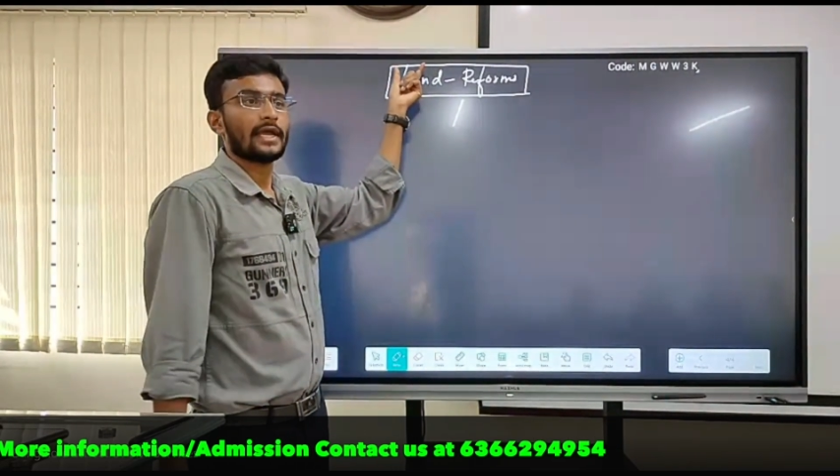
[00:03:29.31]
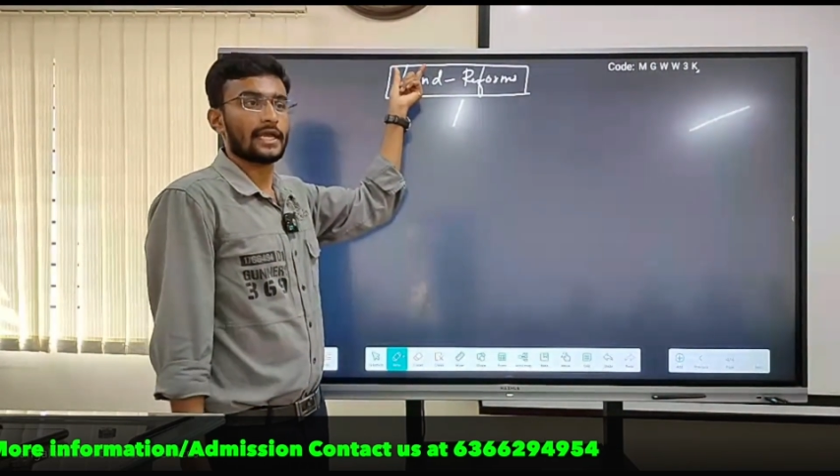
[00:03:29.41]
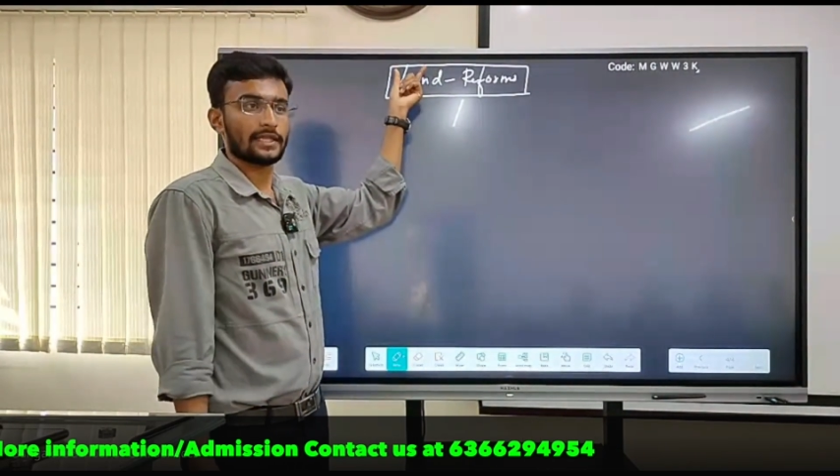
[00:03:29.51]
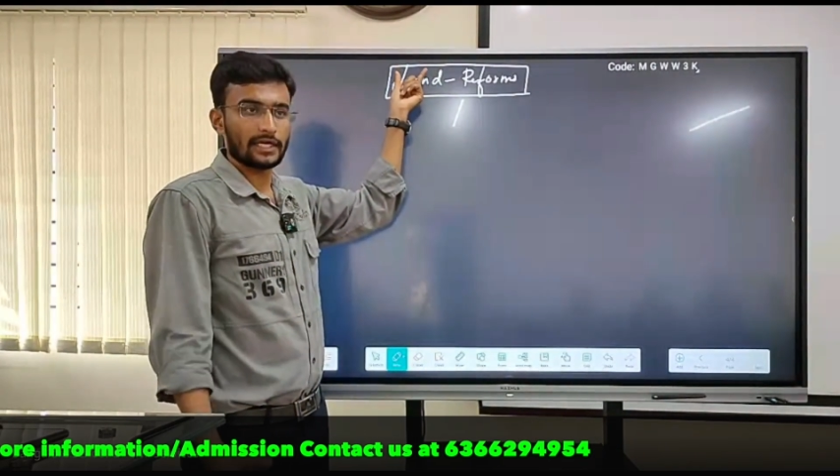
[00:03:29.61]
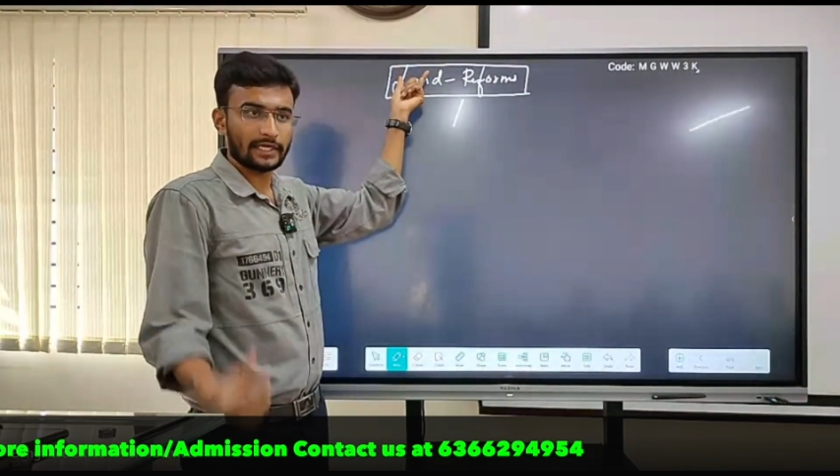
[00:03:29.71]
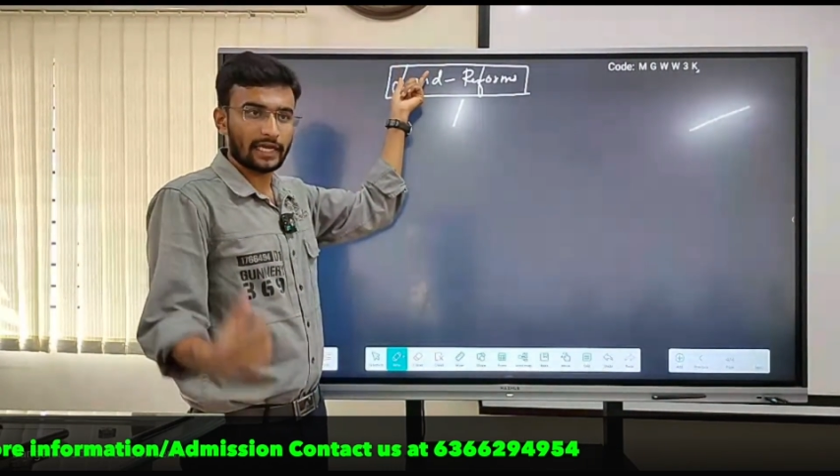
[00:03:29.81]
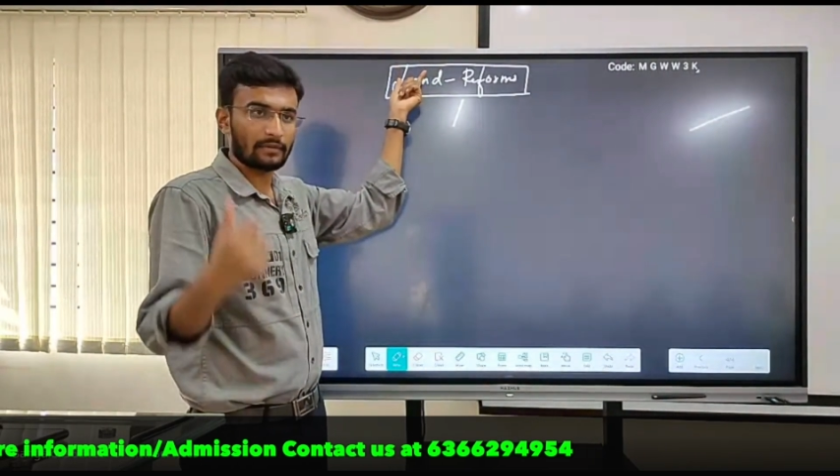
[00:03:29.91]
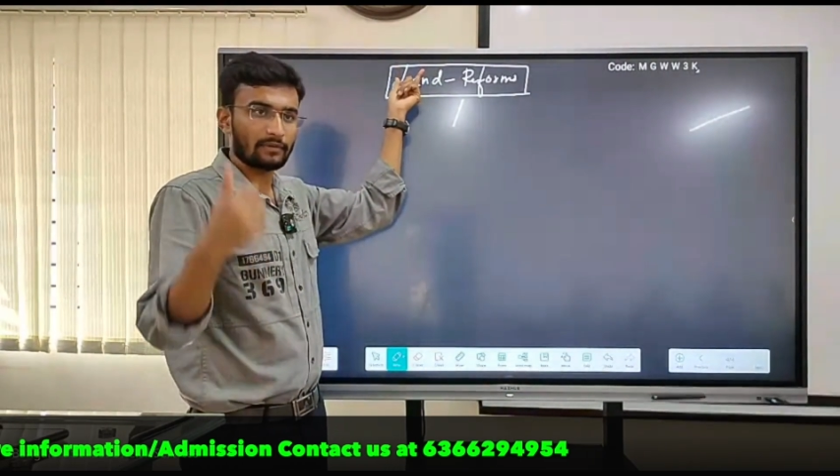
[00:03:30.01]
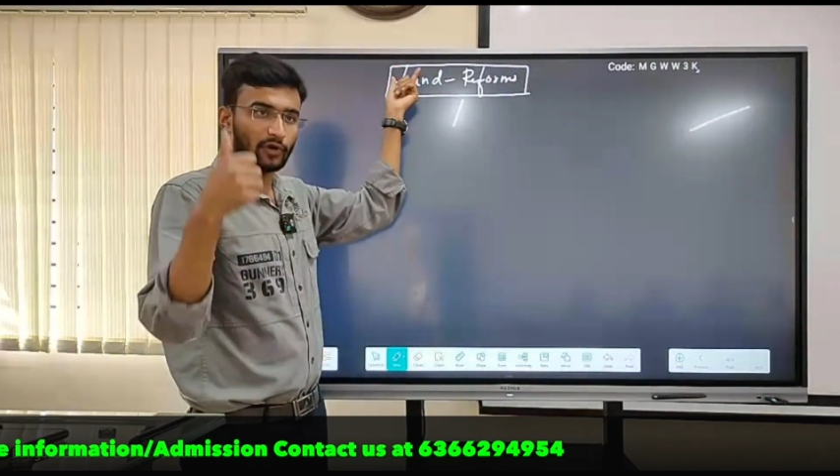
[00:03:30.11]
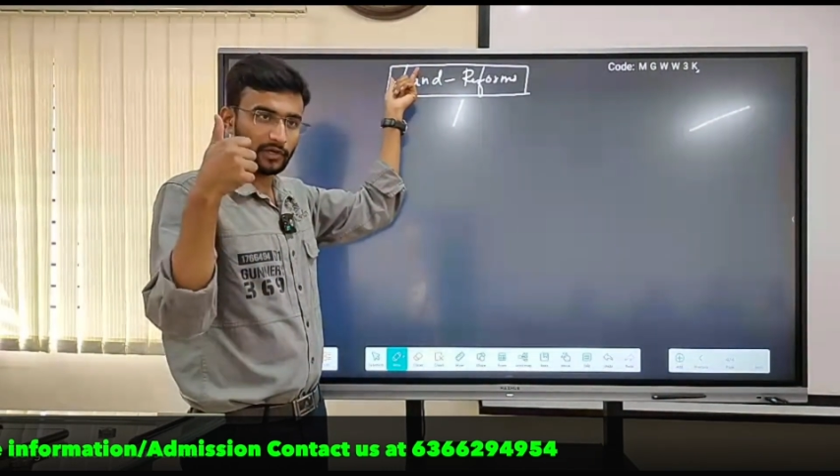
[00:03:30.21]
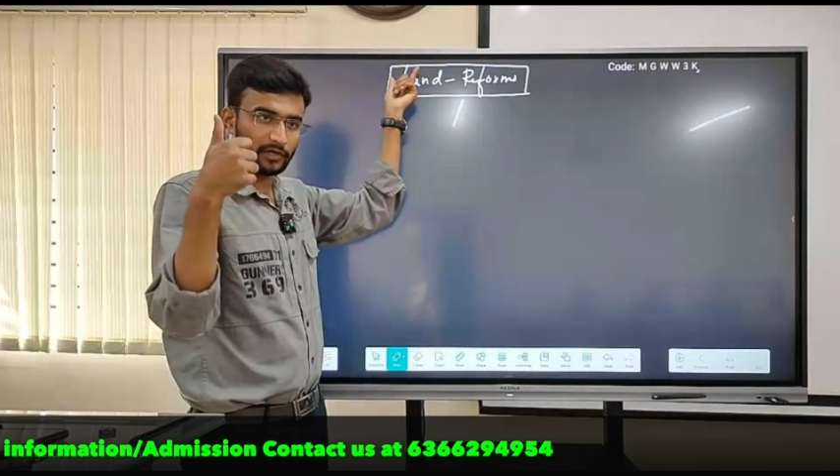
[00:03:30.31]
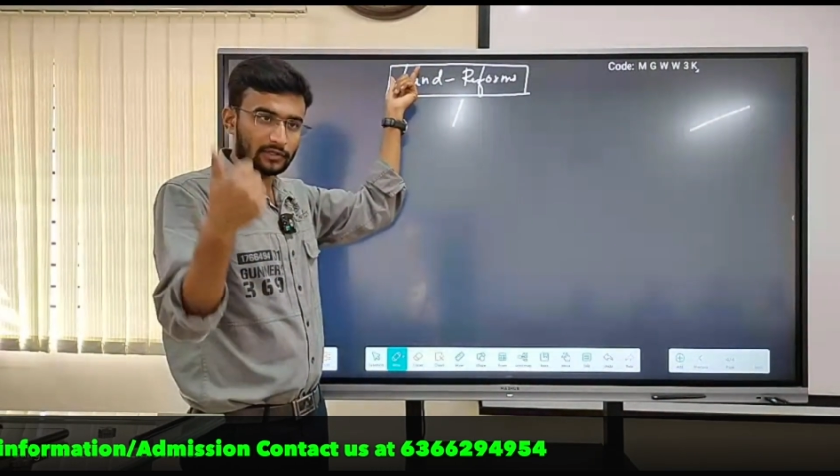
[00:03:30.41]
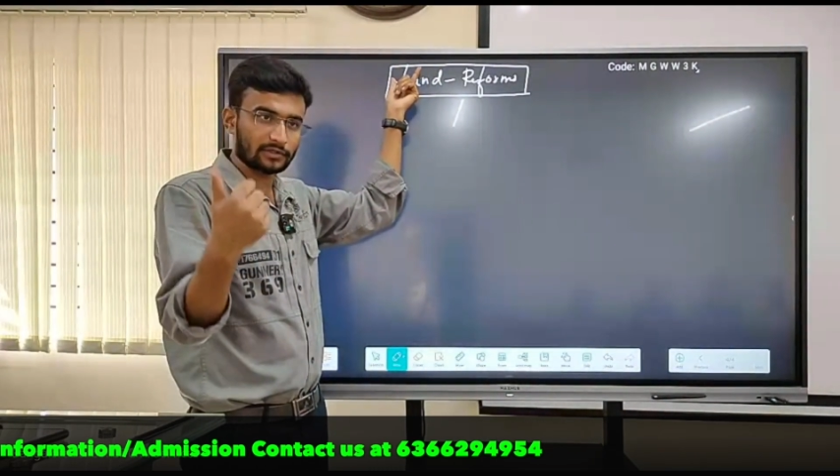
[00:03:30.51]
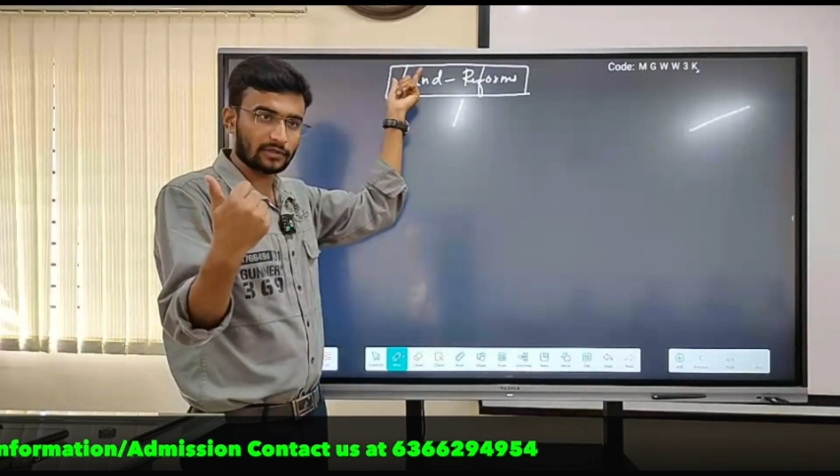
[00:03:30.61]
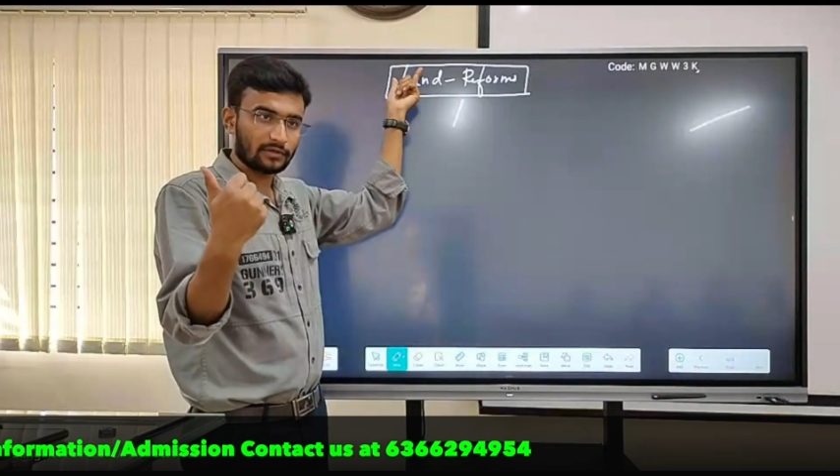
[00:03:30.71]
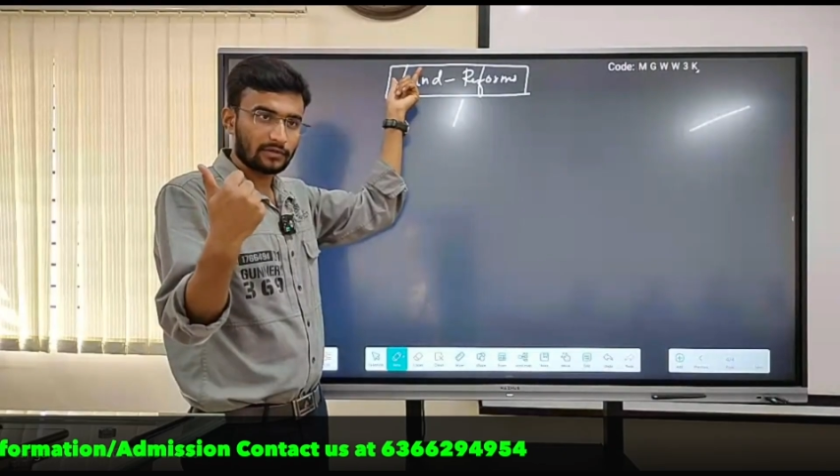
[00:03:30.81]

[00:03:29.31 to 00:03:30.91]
Either it can be for agriculture,